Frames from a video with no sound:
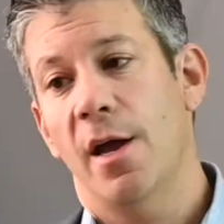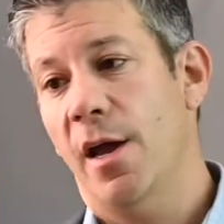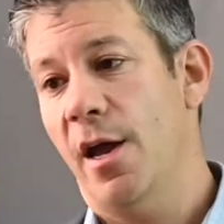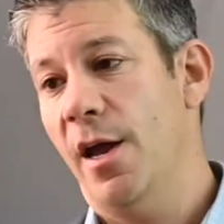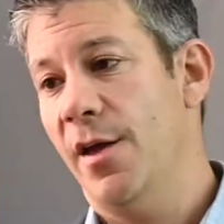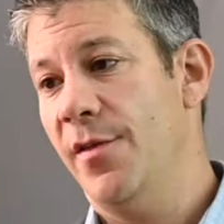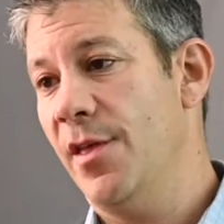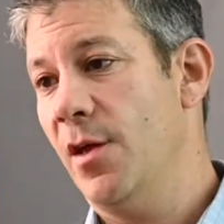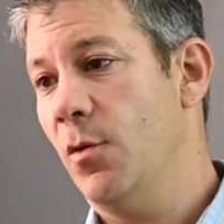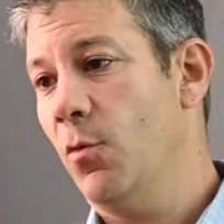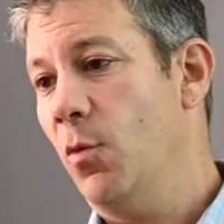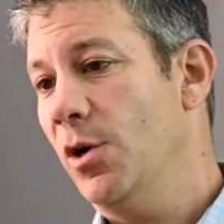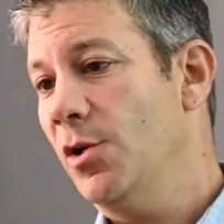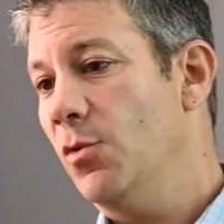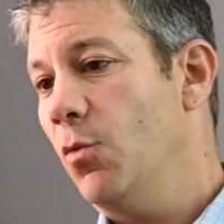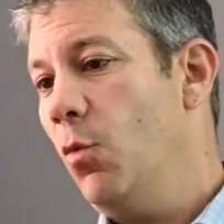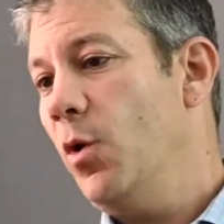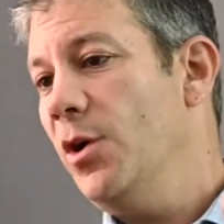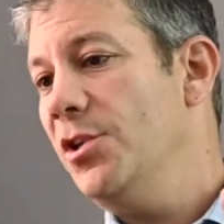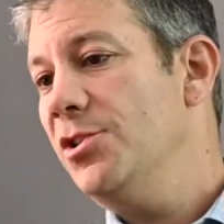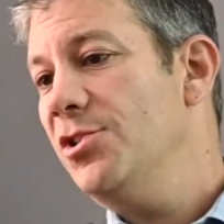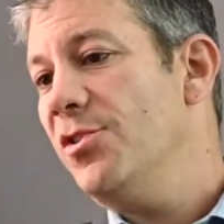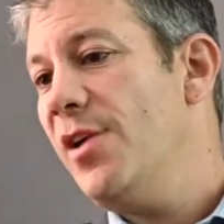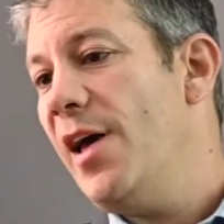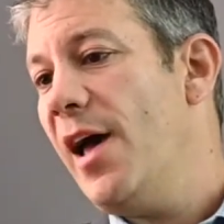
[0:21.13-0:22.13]
And then
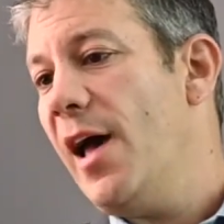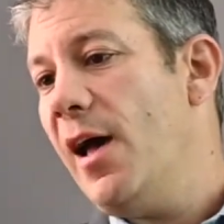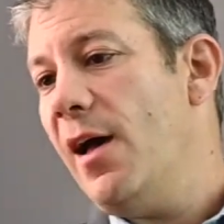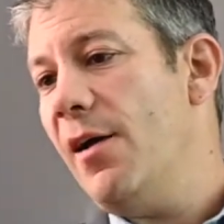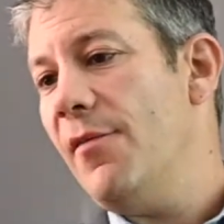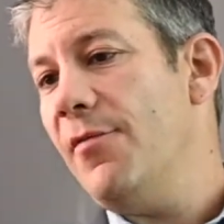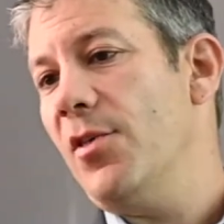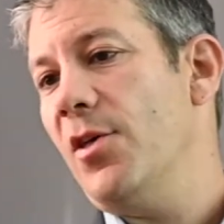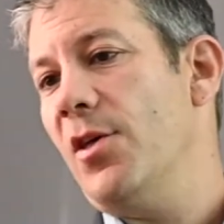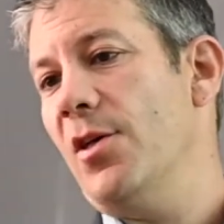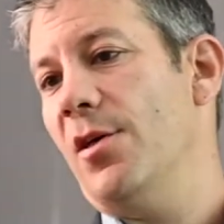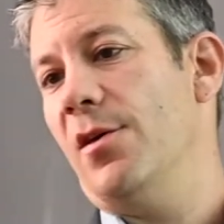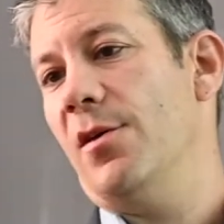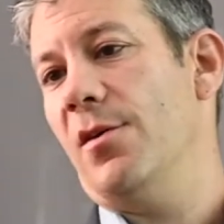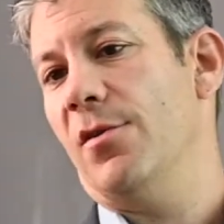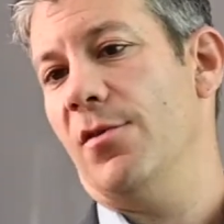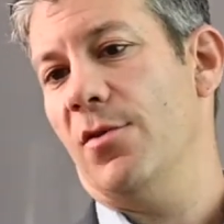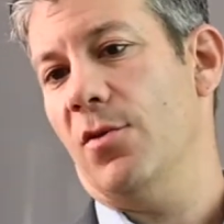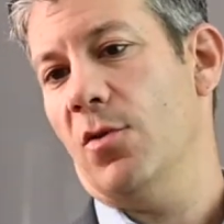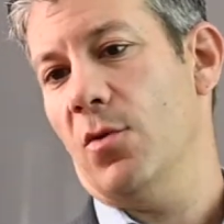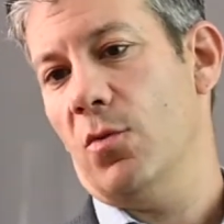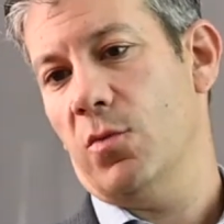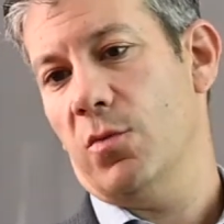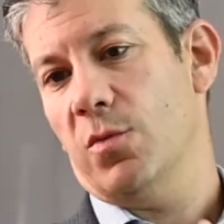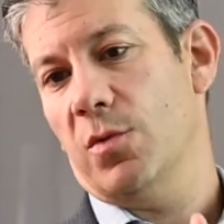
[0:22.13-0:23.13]
once you have the
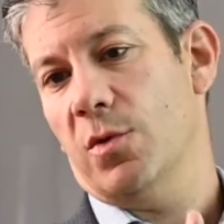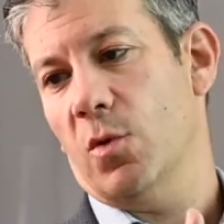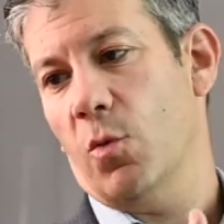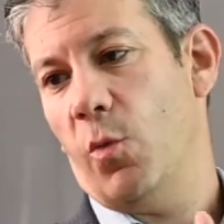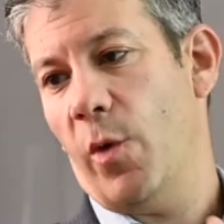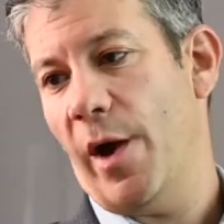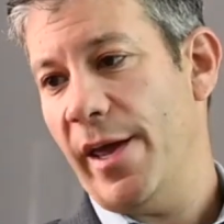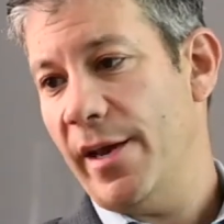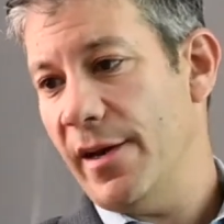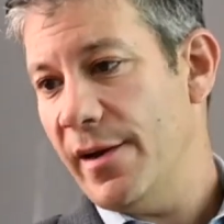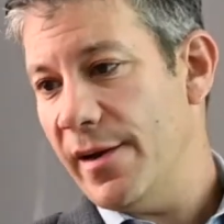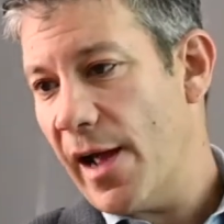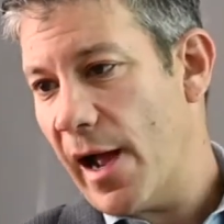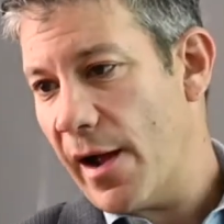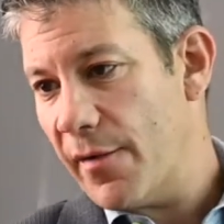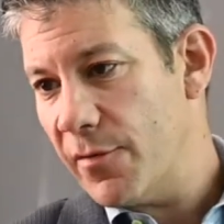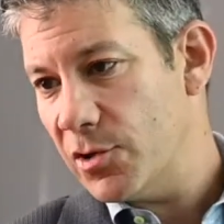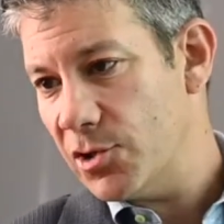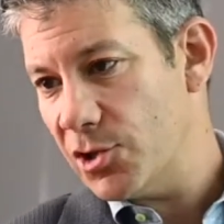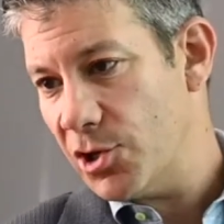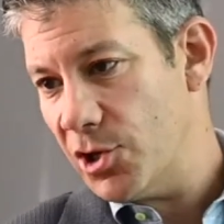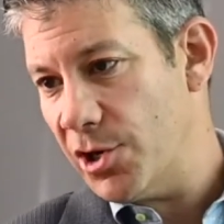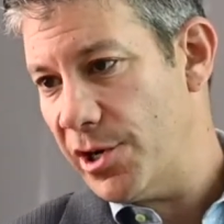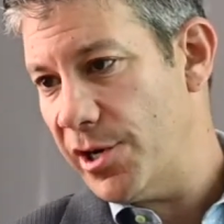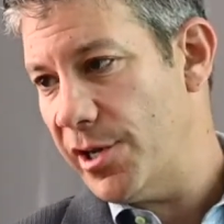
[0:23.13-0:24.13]
weighted
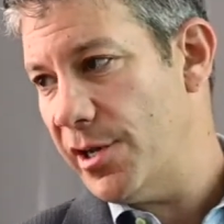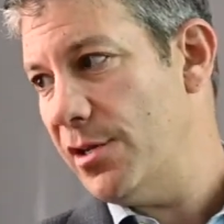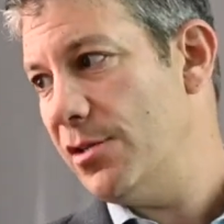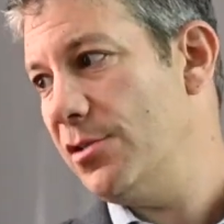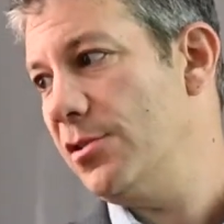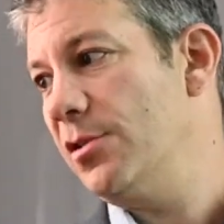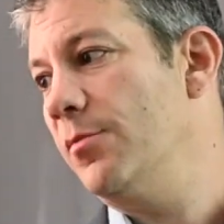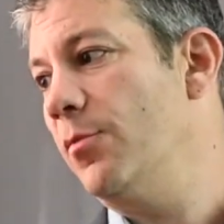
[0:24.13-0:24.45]
average earnings,